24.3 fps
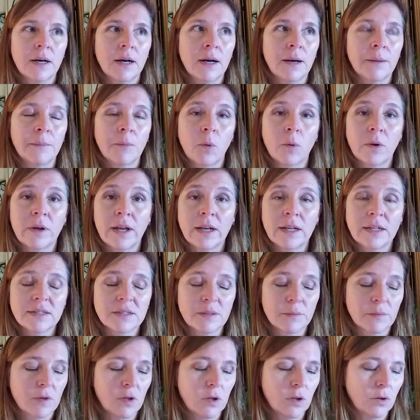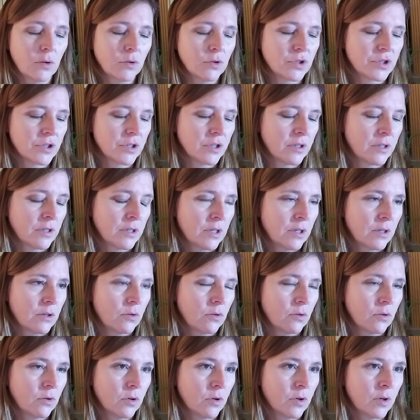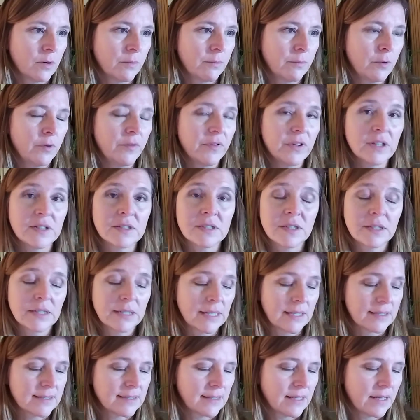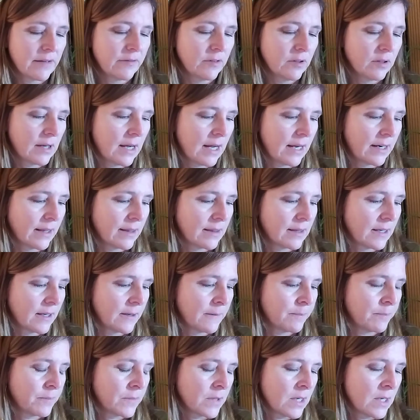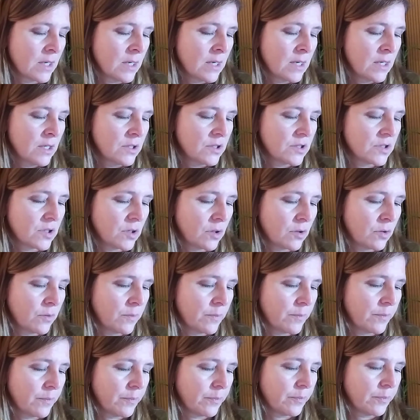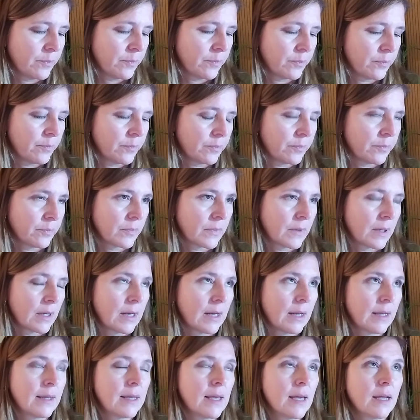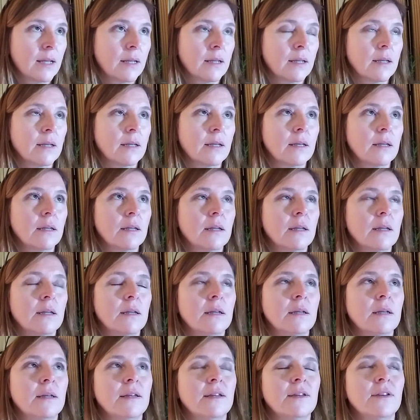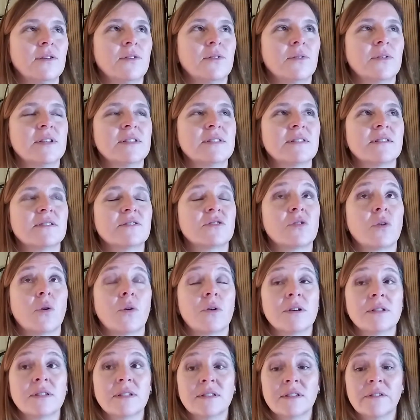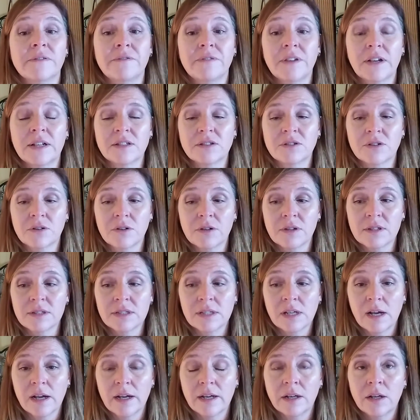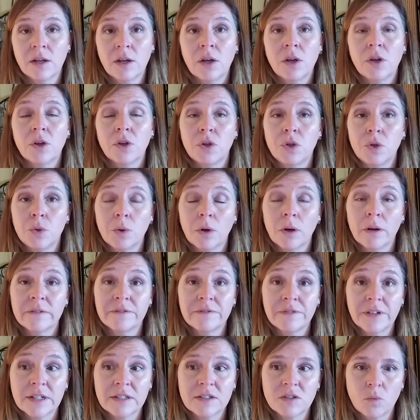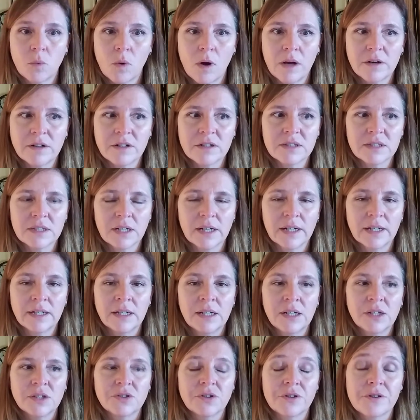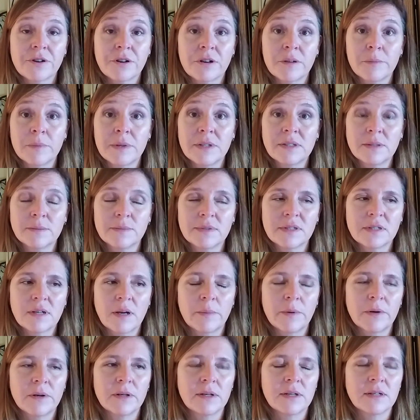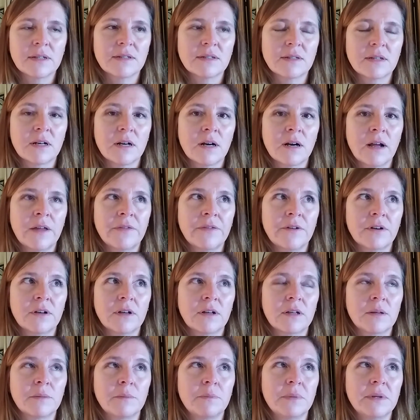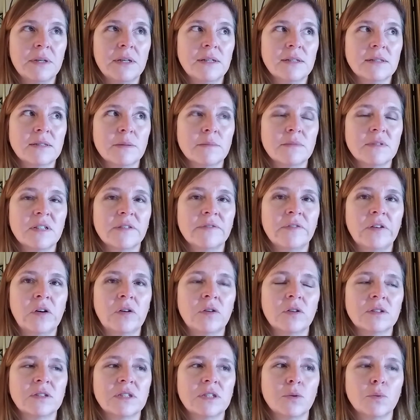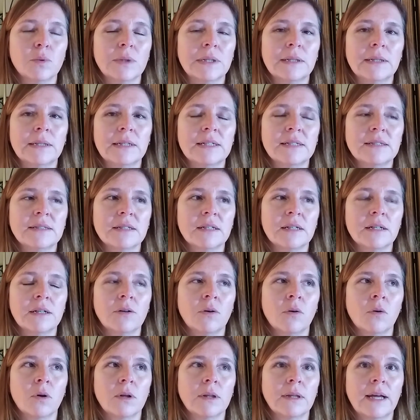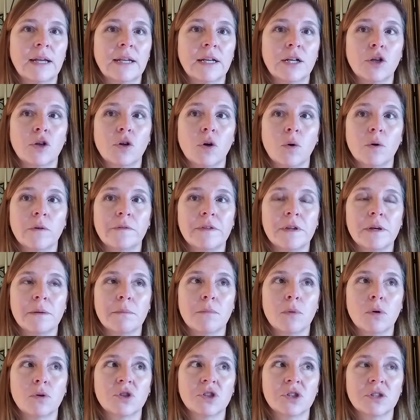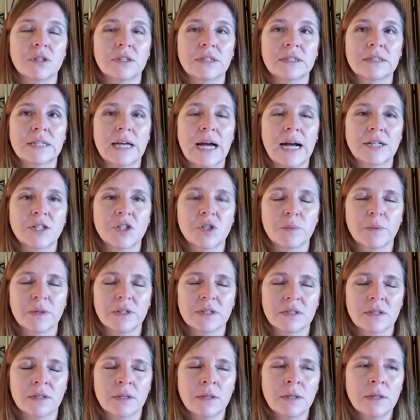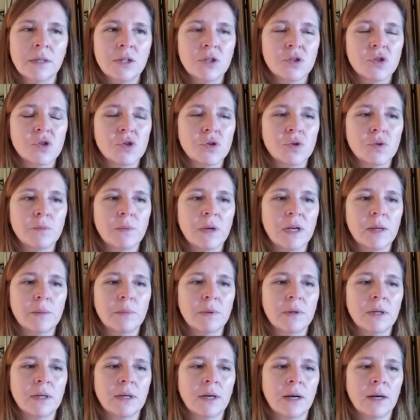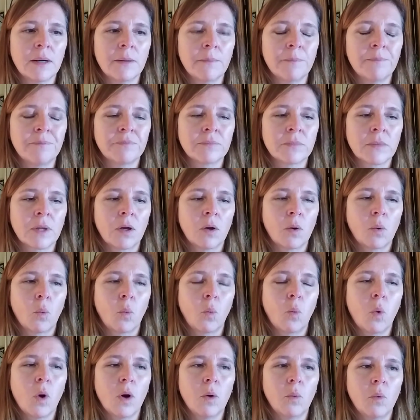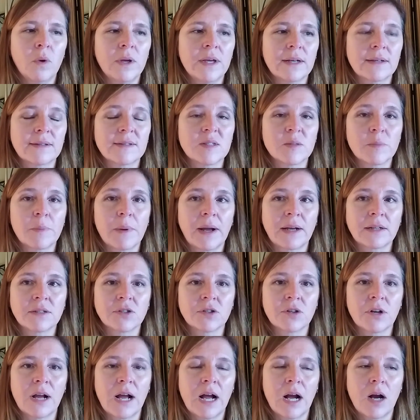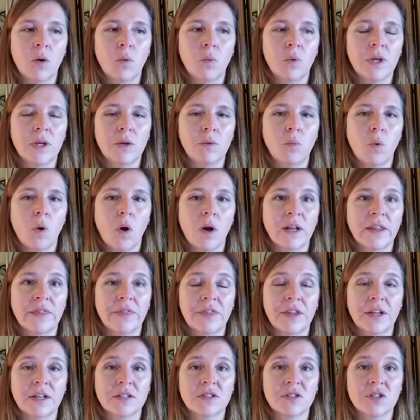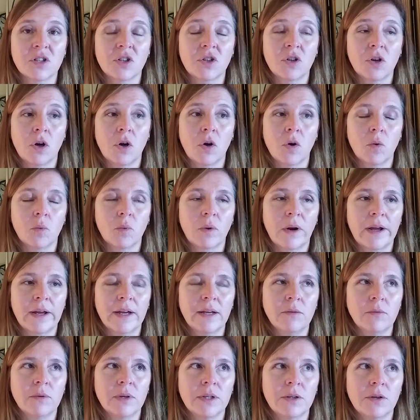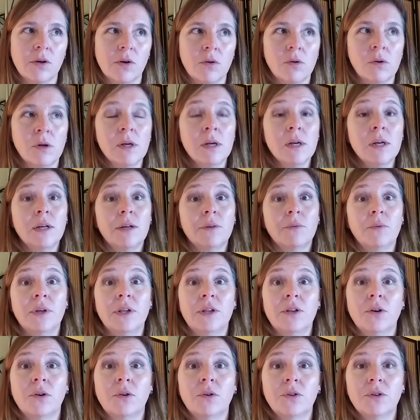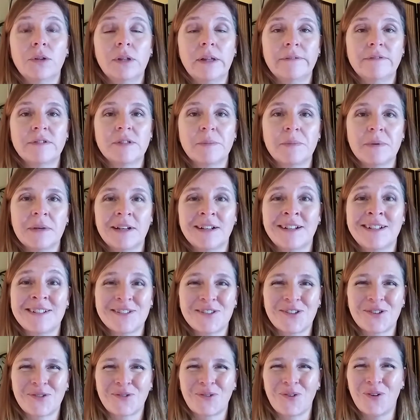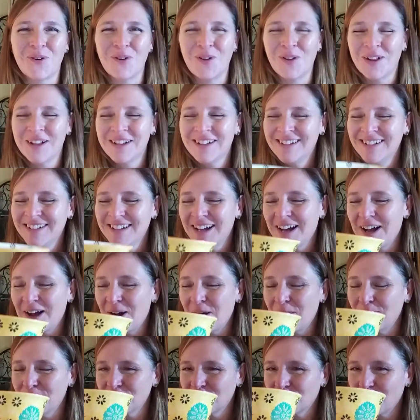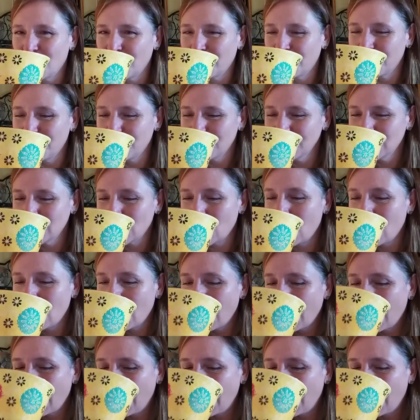Um, or getting some closure or moving it to the next level kind of thing. So, again, you know this is, taurus is a fixed earth sign you are a fixed water sign so there can be some stubbornness there and there can be some difficulty releasing or letting go of the emotional attachment to maybe um, what we expected or how we wanted things to go right we know we know you love to be in control um, scorpio so